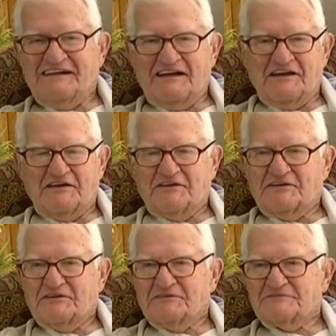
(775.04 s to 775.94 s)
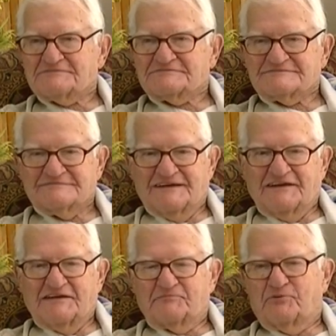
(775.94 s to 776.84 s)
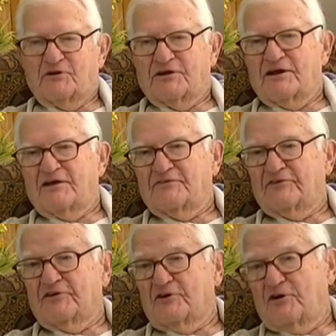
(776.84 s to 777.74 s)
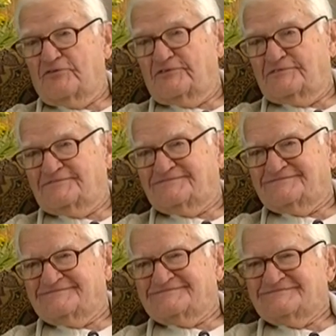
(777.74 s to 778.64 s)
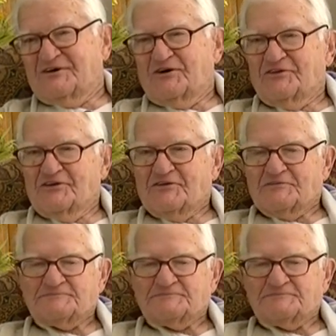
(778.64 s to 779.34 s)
And he'd pull it out very often on there.